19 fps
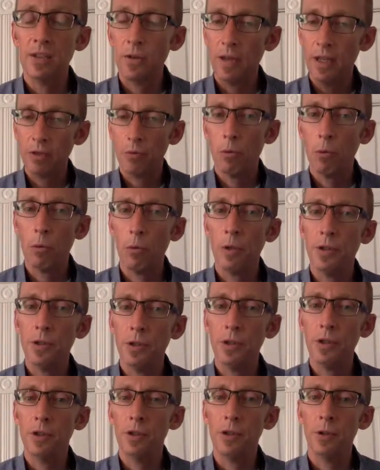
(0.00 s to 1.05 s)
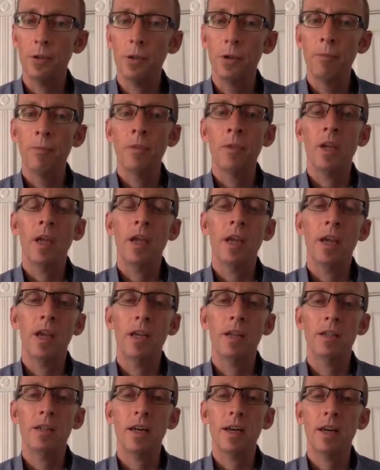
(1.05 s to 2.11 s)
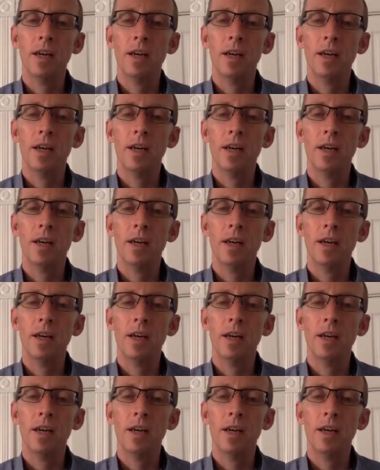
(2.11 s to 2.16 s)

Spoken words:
So that's what we want you to do. And